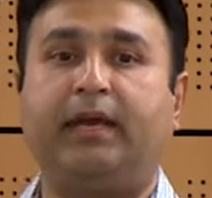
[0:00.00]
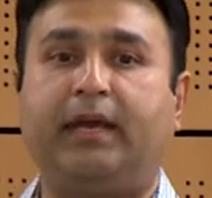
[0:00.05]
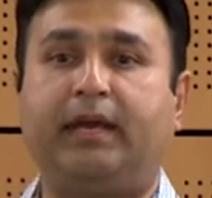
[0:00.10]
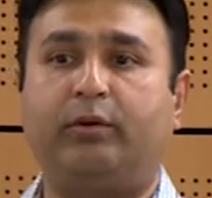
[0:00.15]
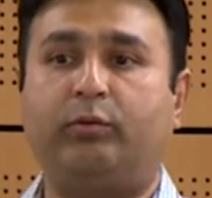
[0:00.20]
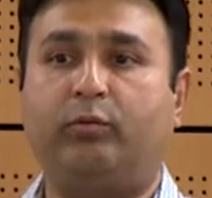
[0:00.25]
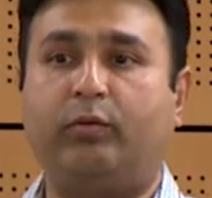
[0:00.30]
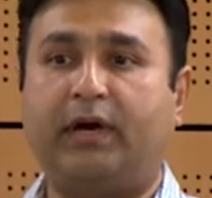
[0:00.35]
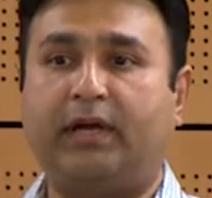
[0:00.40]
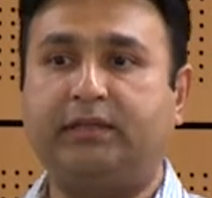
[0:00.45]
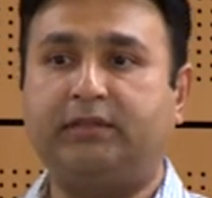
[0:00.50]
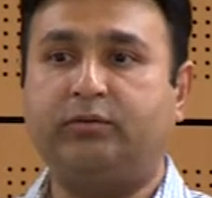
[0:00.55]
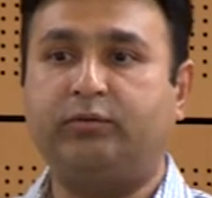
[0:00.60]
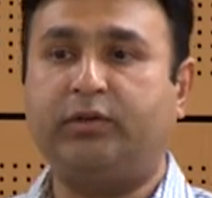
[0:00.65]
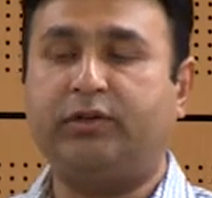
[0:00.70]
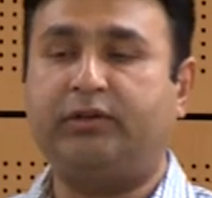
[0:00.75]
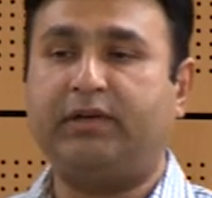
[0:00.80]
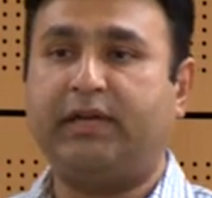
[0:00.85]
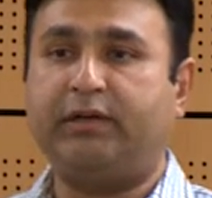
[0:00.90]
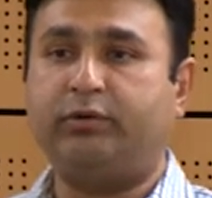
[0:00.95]
And once
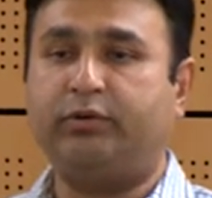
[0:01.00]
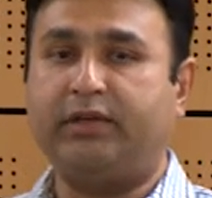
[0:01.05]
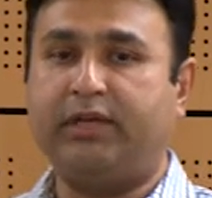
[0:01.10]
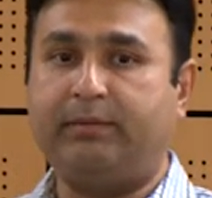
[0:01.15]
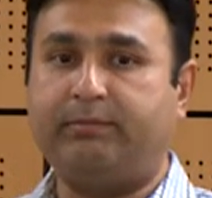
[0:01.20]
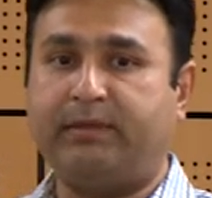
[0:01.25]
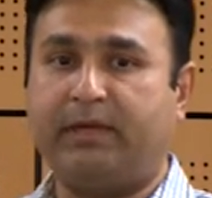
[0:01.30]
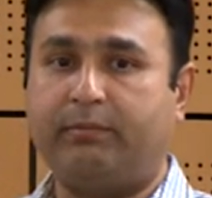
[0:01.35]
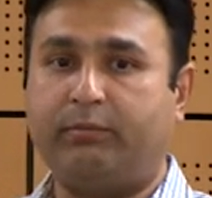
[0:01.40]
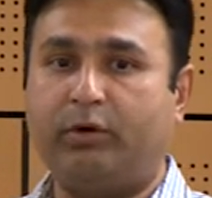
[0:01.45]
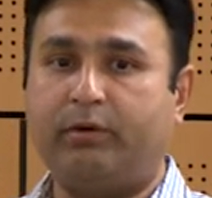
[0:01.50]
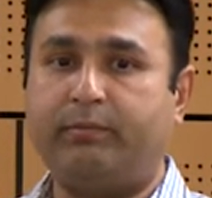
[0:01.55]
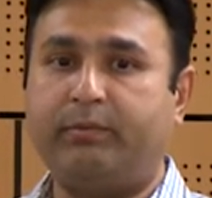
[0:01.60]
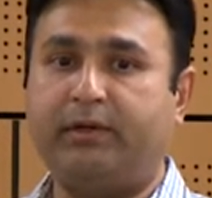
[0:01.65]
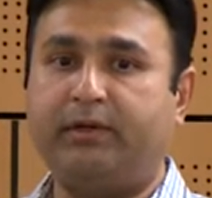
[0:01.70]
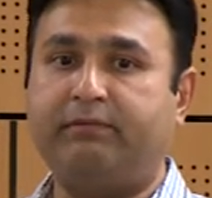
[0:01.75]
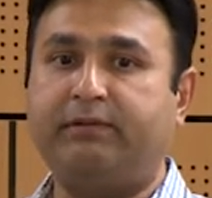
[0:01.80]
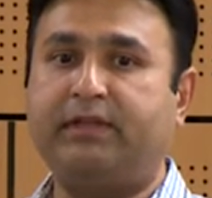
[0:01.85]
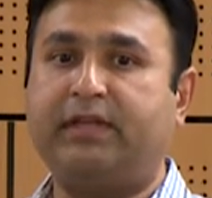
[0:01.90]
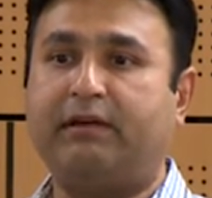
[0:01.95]
we try to keep them
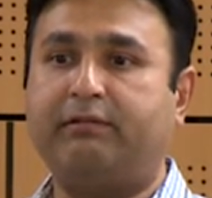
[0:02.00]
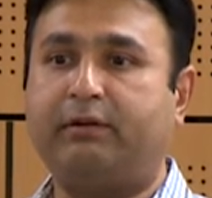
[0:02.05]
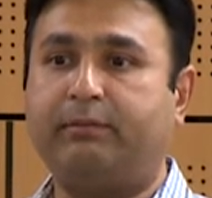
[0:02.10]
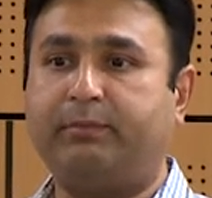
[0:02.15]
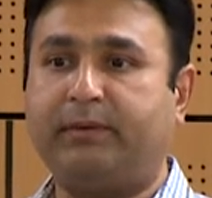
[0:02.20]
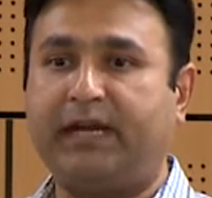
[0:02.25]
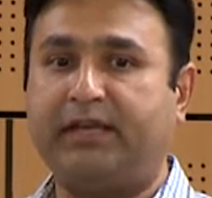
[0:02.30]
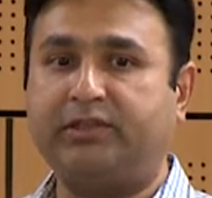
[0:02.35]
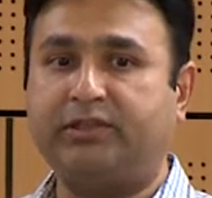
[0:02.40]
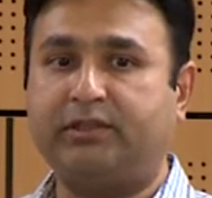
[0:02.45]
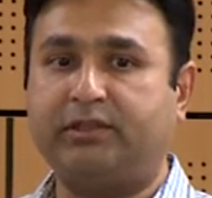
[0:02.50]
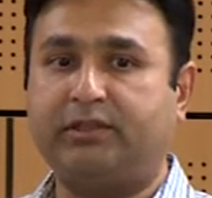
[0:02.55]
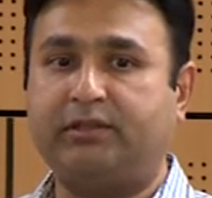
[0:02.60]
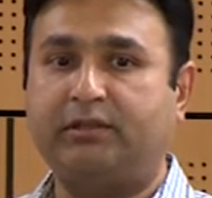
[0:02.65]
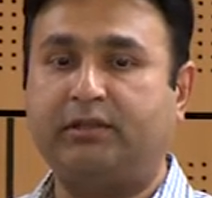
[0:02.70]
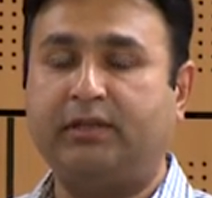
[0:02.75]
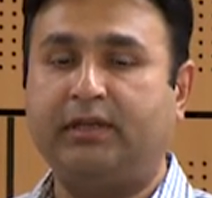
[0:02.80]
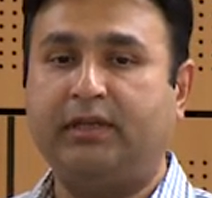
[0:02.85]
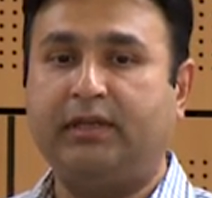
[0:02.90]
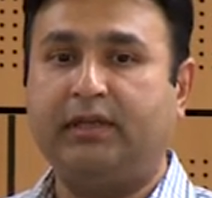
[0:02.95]
open with our
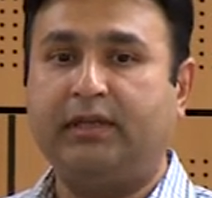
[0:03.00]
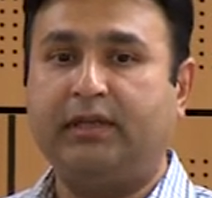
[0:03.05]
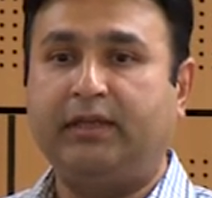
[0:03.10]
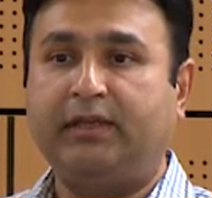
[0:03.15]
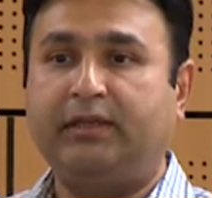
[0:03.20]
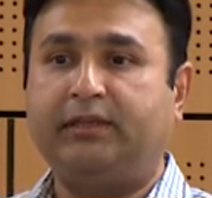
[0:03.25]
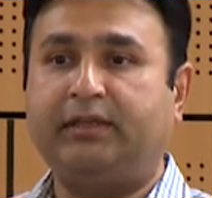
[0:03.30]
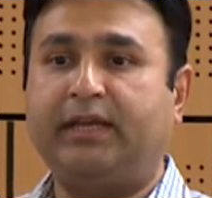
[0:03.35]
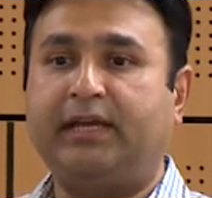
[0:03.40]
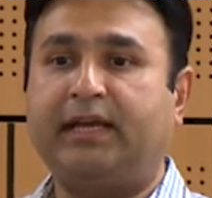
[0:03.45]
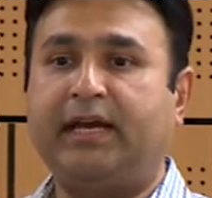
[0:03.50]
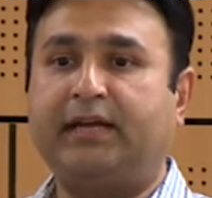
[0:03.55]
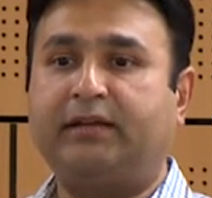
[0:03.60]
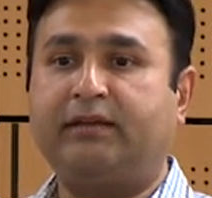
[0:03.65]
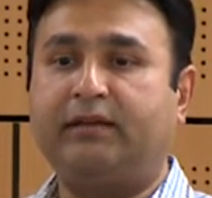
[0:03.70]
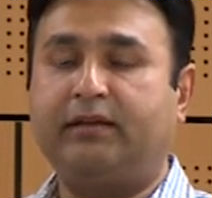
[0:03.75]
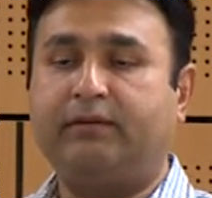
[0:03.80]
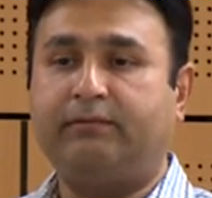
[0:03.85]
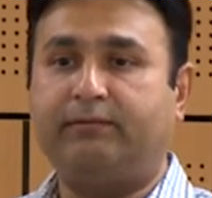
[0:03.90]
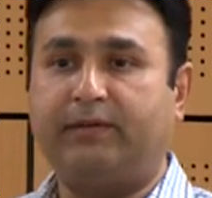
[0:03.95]
pressure, they
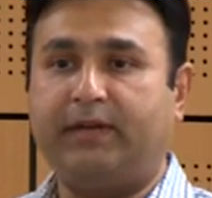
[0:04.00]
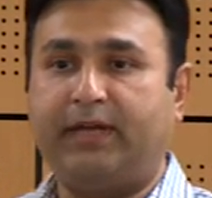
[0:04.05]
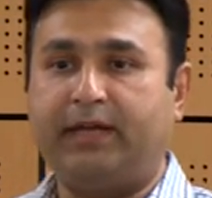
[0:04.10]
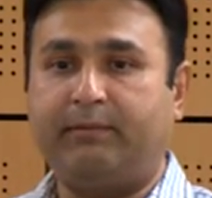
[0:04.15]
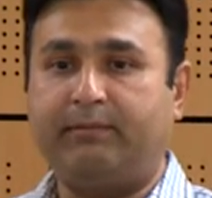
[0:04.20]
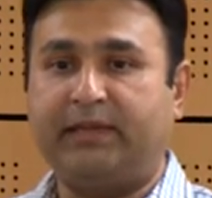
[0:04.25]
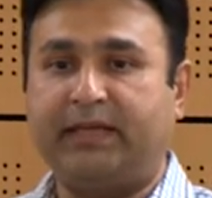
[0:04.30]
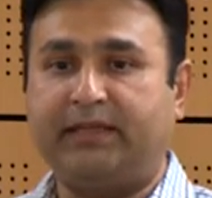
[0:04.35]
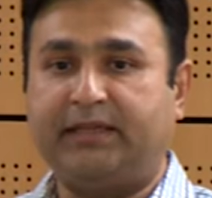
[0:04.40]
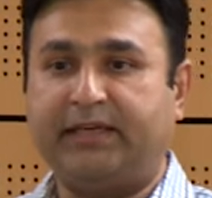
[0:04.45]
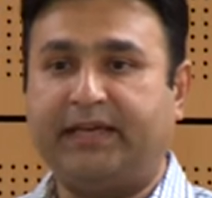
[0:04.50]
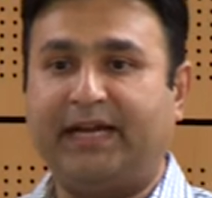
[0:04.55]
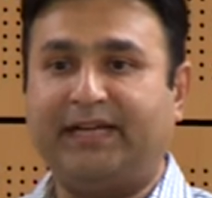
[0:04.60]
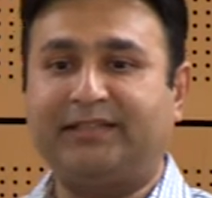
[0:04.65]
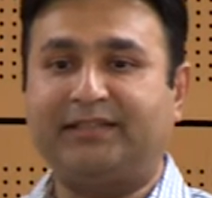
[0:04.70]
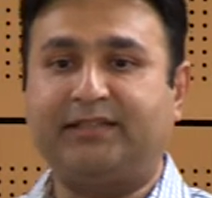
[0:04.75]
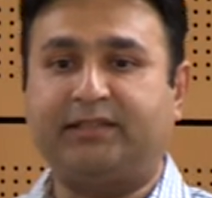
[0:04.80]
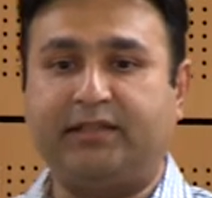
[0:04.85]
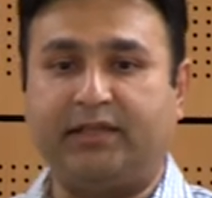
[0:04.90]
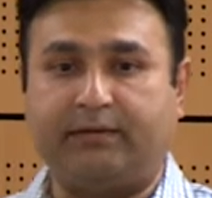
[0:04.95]
get inflamed and they
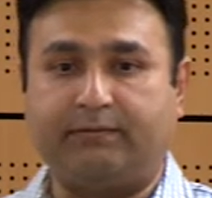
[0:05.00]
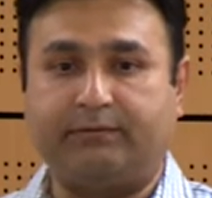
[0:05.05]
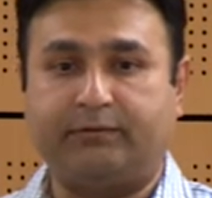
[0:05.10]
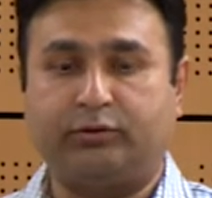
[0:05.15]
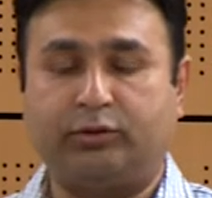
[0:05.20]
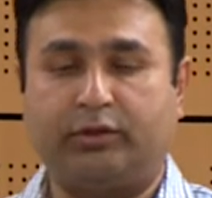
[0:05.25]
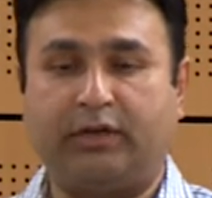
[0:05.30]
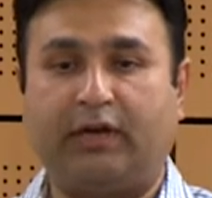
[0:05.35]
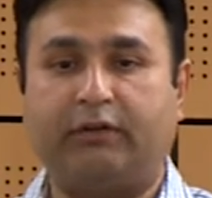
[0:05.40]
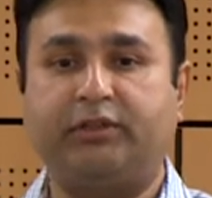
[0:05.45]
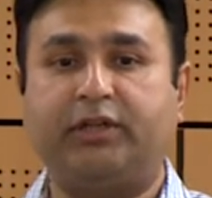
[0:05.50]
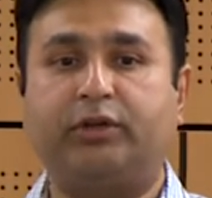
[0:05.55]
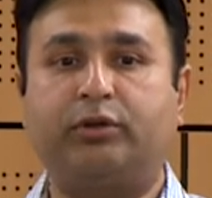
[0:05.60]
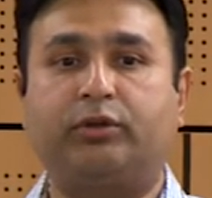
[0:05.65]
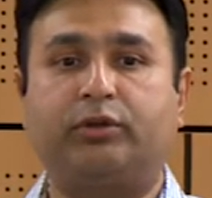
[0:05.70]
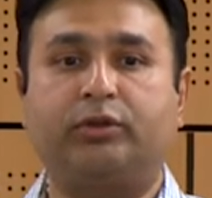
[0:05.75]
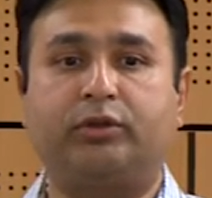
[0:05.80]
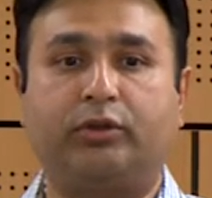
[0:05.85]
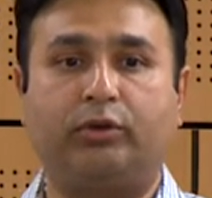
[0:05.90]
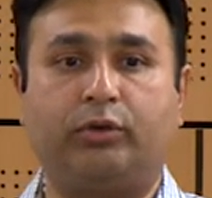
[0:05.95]
get stiff. So now they
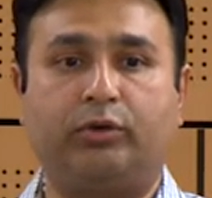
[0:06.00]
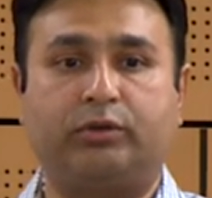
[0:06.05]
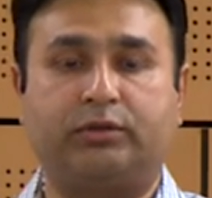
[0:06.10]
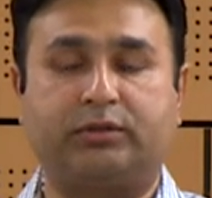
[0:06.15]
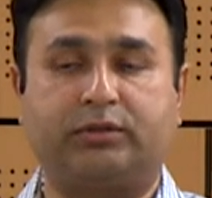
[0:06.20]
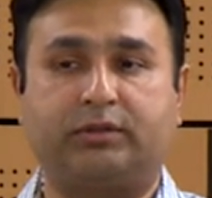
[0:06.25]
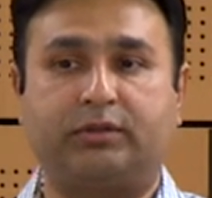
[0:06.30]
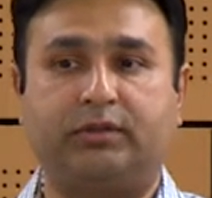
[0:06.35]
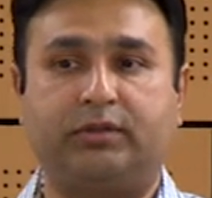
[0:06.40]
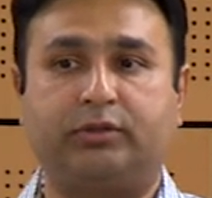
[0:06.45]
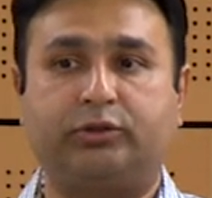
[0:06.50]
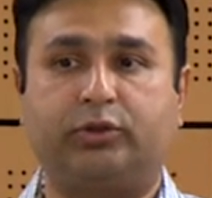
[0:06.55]
don't close.